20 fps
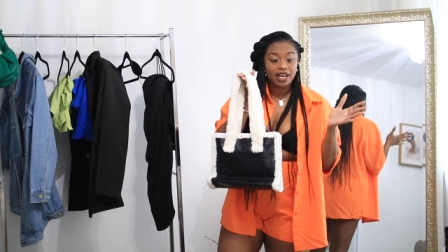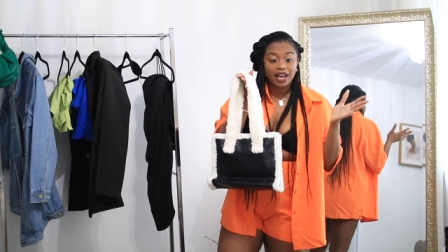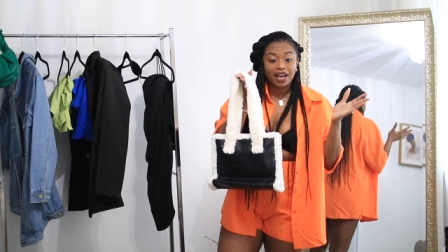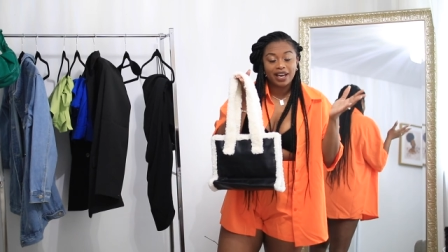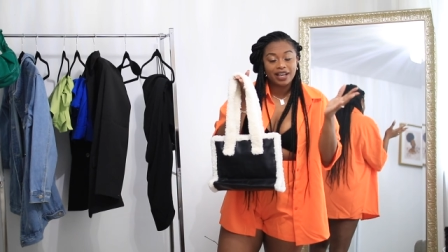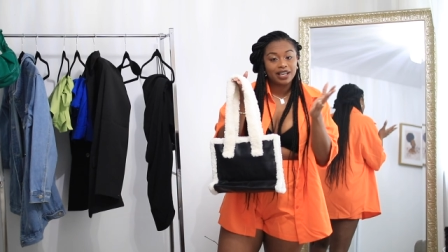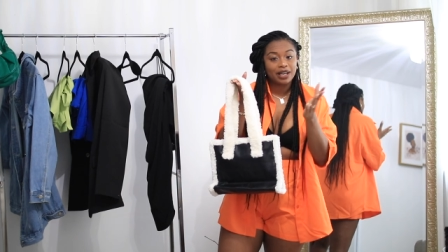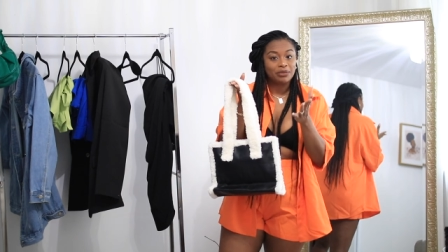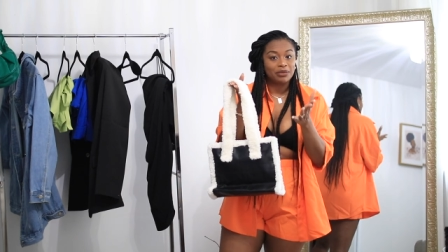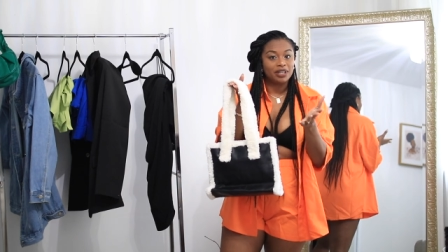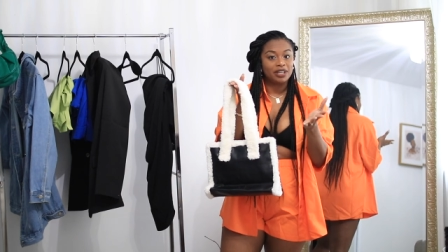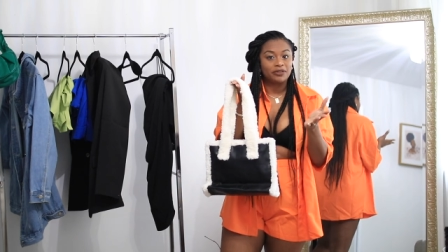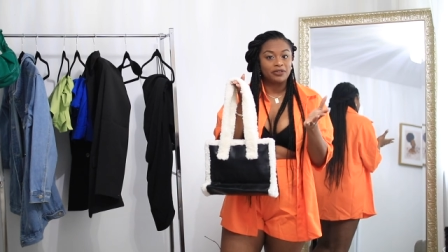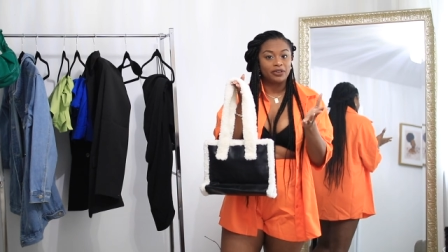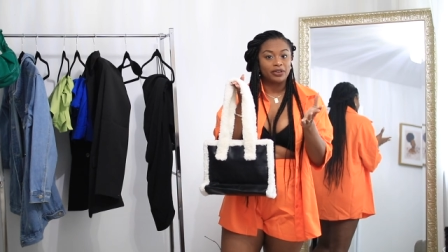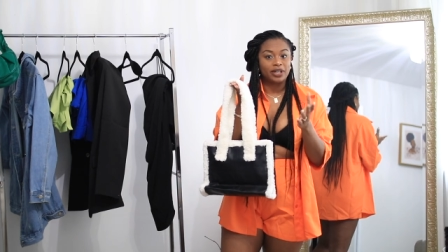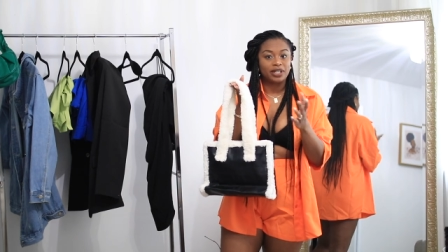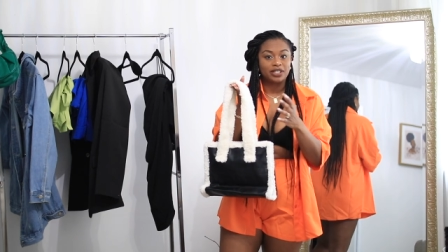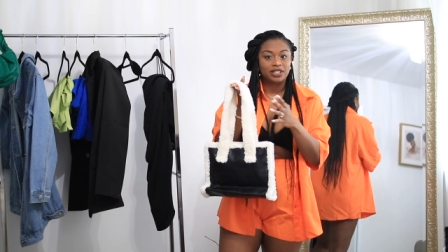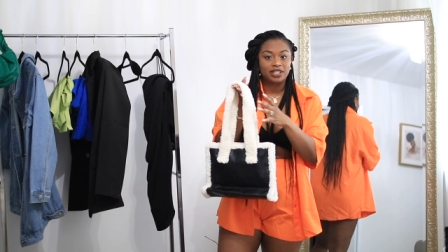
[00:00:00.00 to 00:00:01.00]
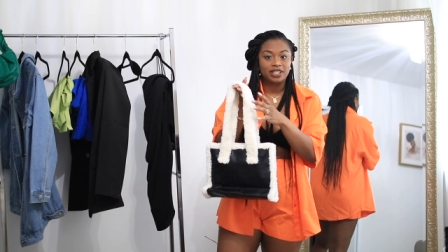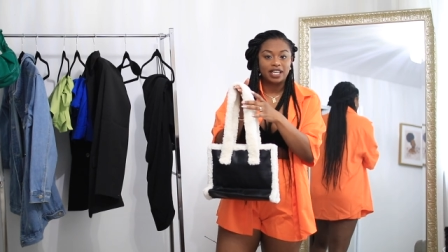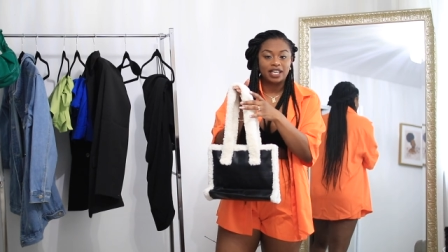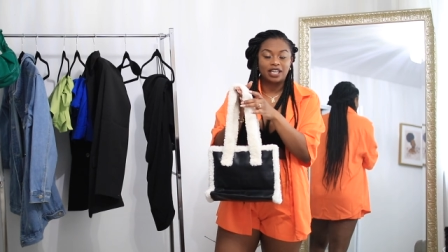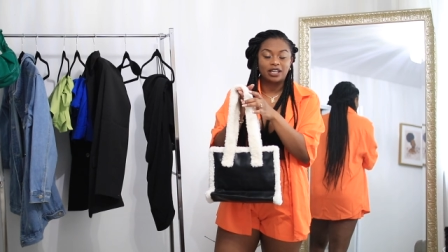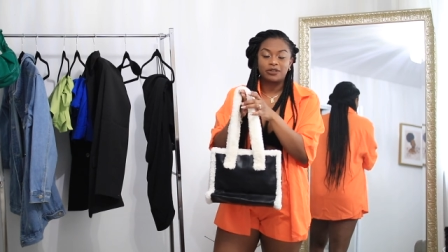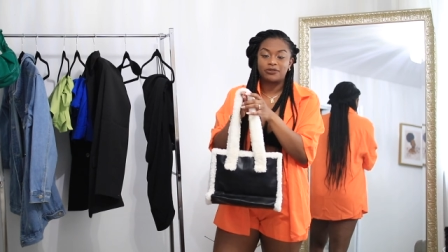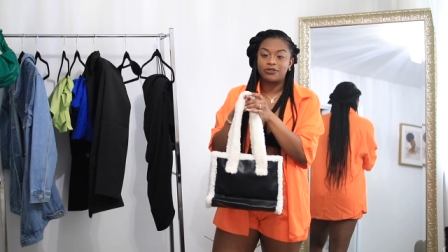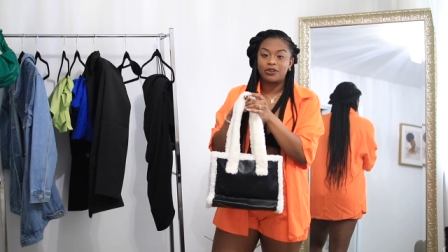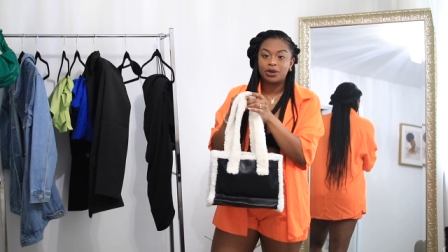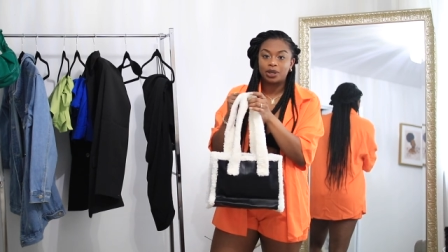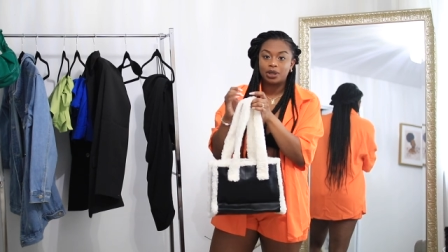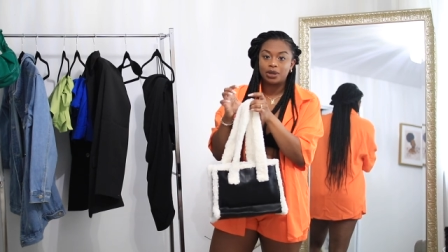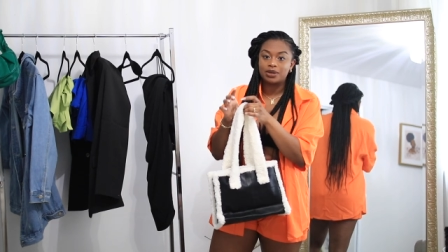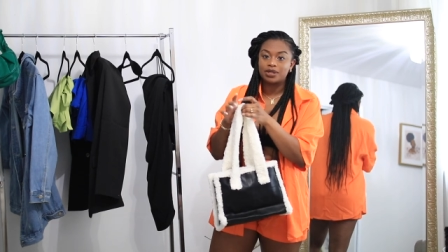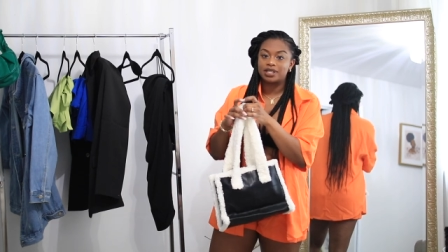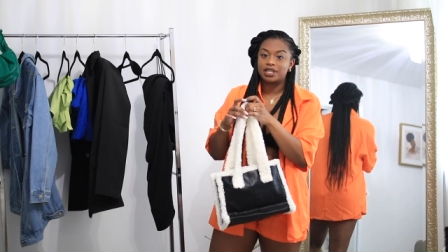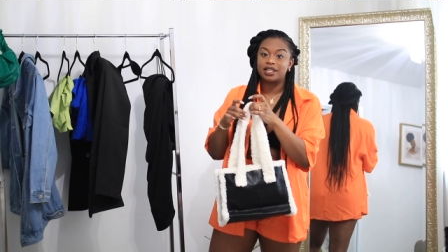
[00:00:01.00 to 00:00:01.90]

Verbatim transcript: And I mean, if you're into taking photos,